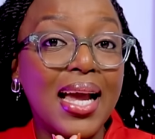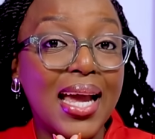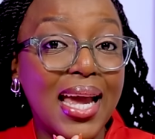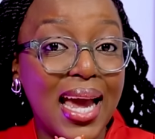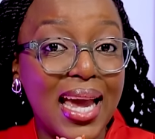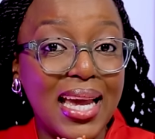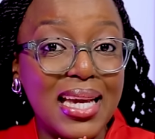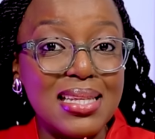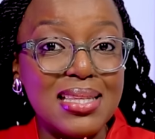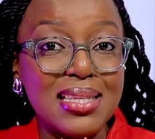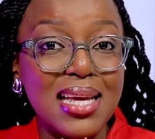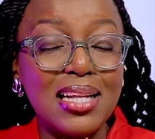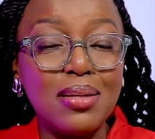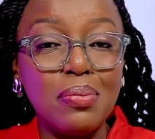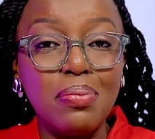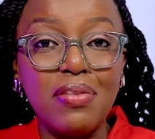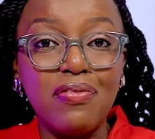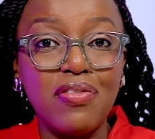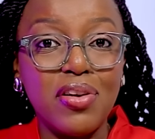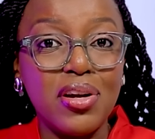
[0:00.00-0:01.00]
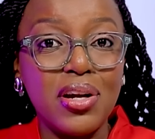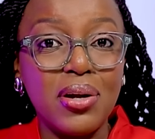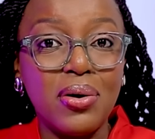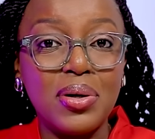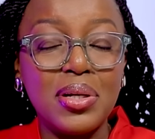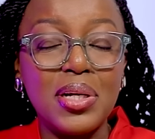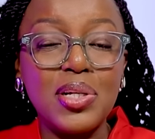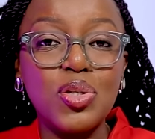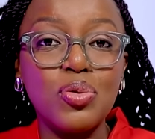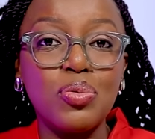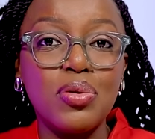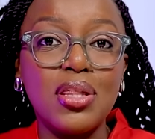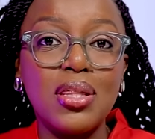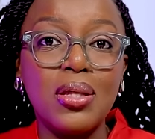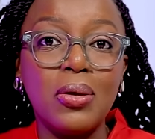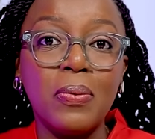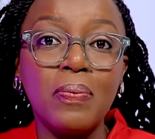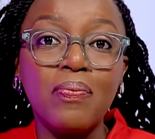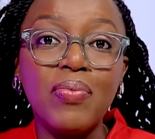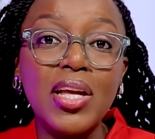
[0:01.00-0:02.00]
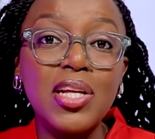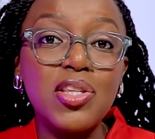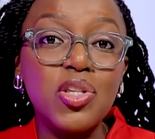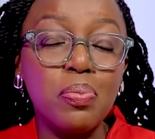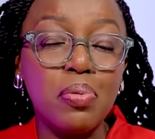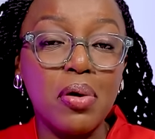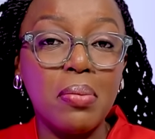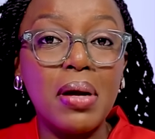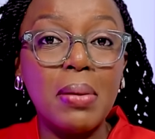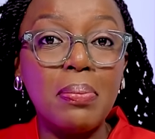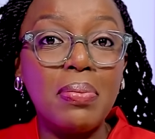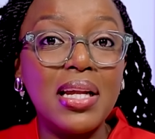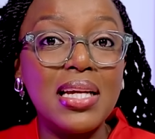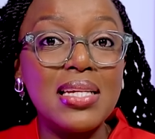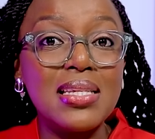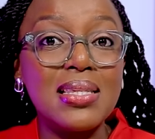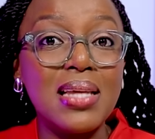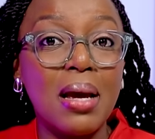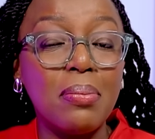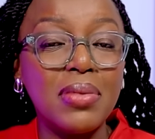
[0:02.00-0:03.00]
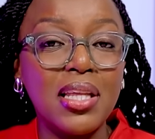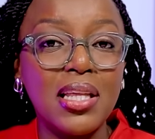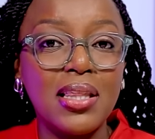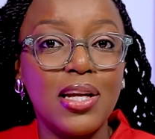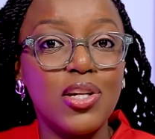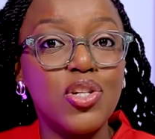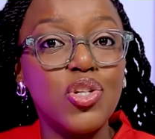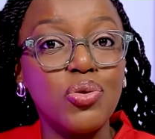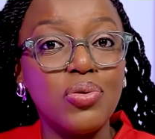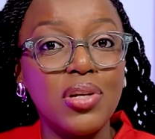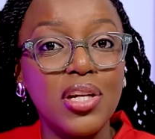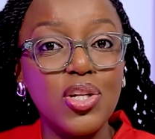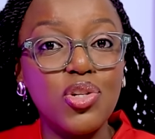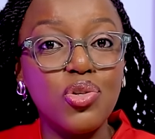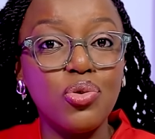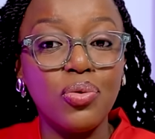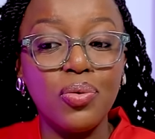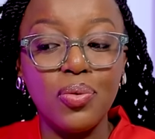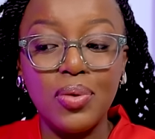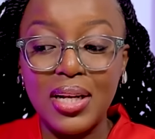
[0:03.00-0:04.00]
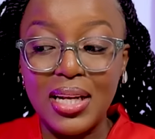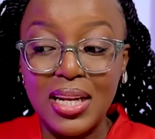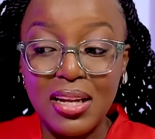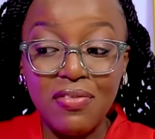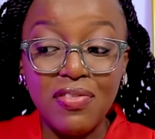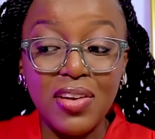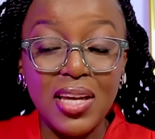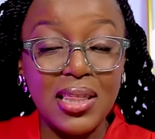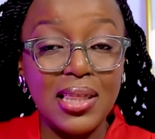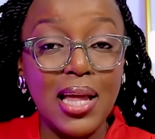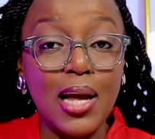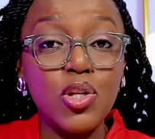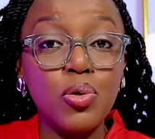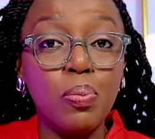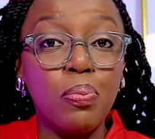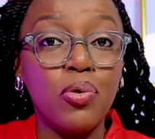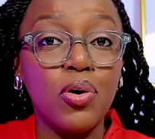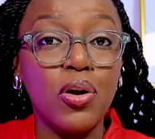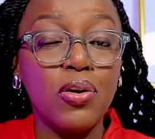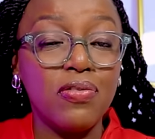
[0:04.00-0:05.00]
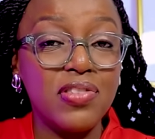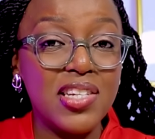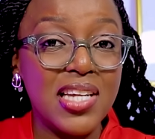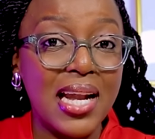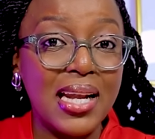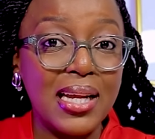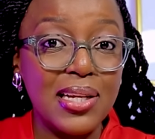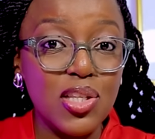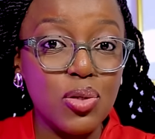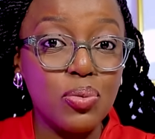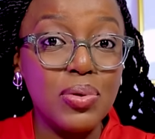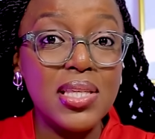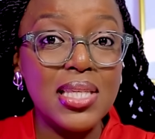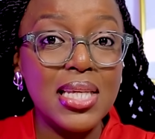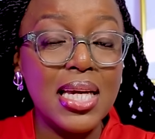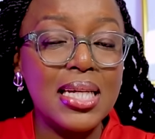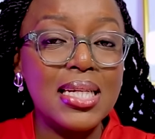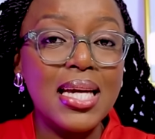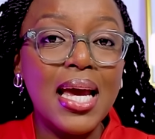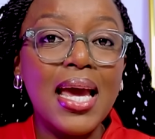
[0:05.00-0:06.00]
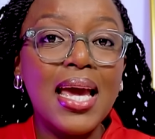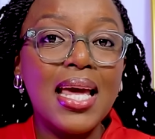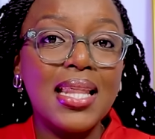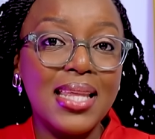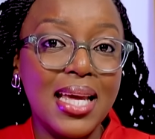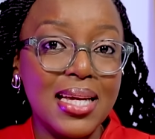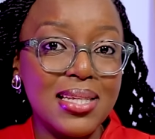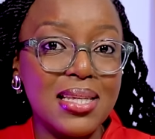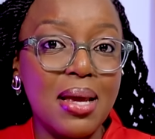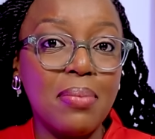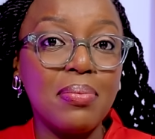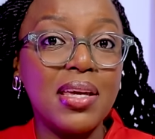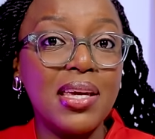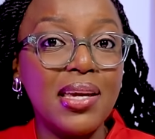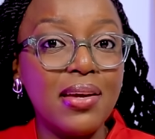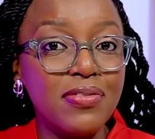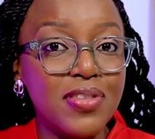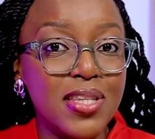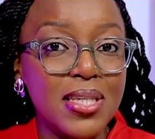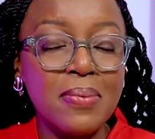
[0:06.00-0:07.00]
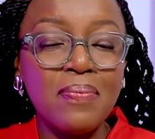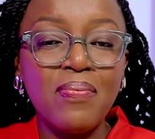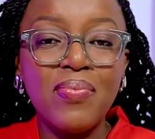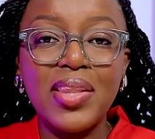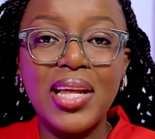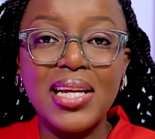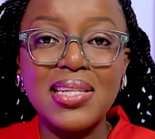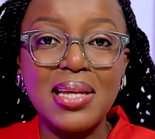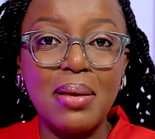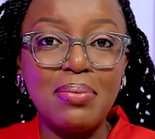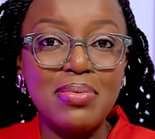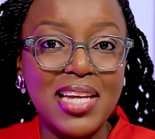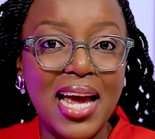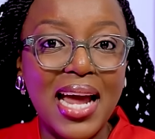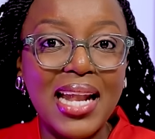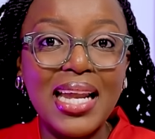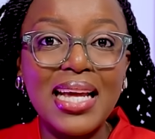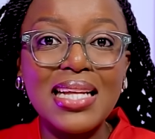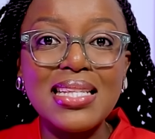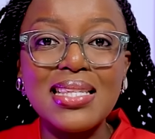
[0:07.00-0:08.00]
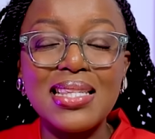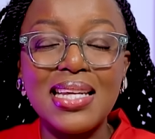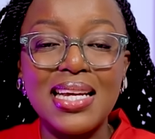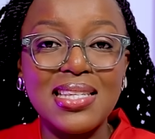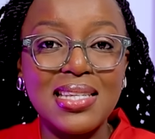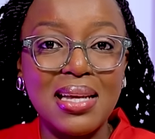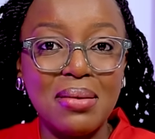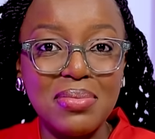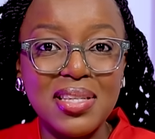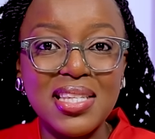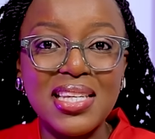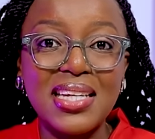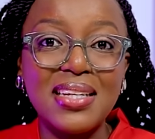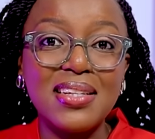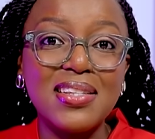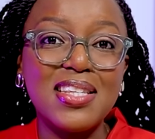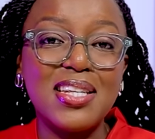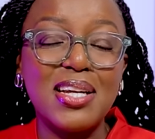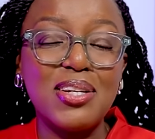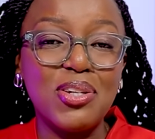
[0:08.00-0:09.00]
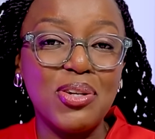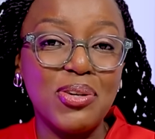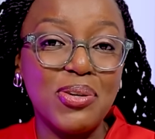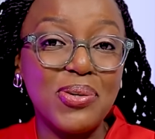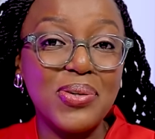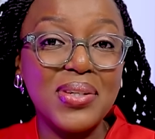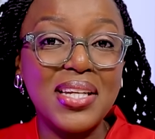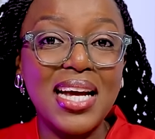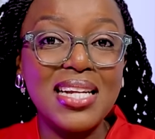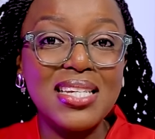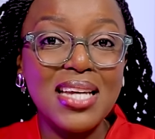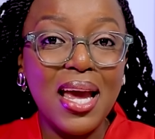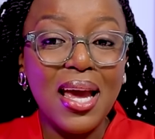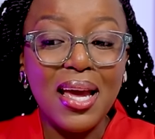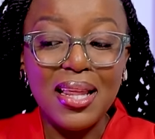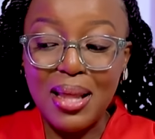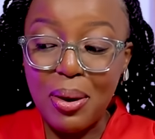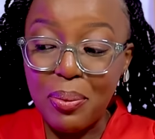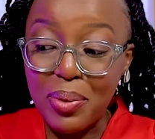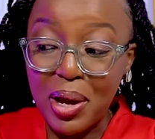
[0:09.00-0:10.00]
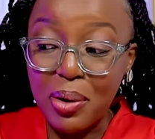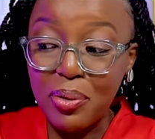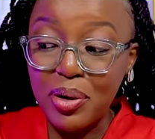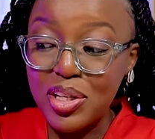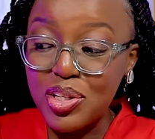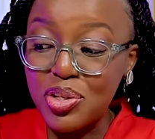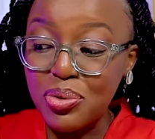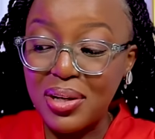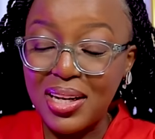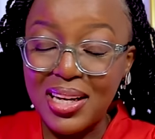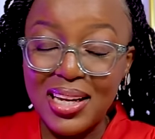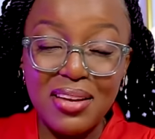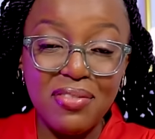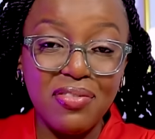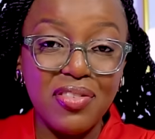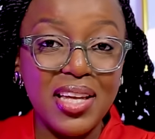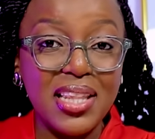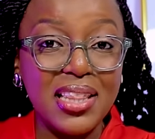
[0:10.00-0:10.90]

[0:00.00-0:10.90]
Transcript: guys, I'll be very honest with you. It's probably something that you need to live in that pool of talents. We said there are some gifts, there are some talents, there are some skills that you're good at that we are going to live